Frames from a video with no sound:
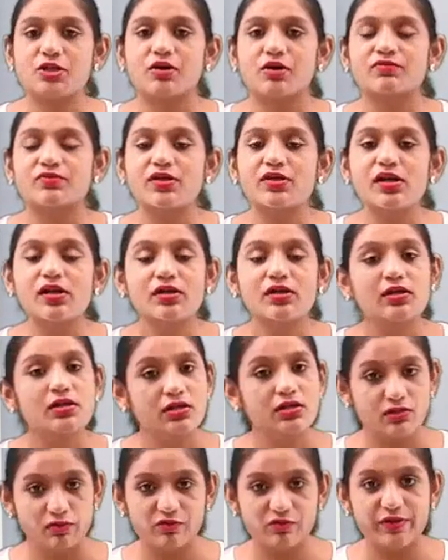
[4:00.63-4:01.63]
of the
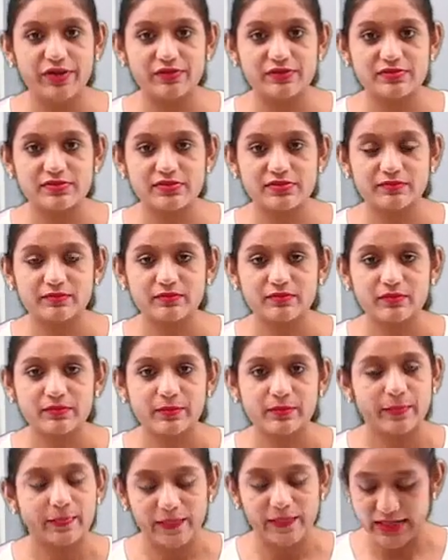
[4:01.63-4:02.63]
waves.
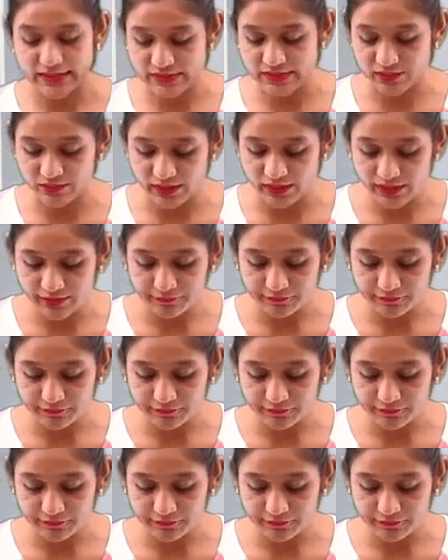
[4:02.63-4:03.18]
Next one.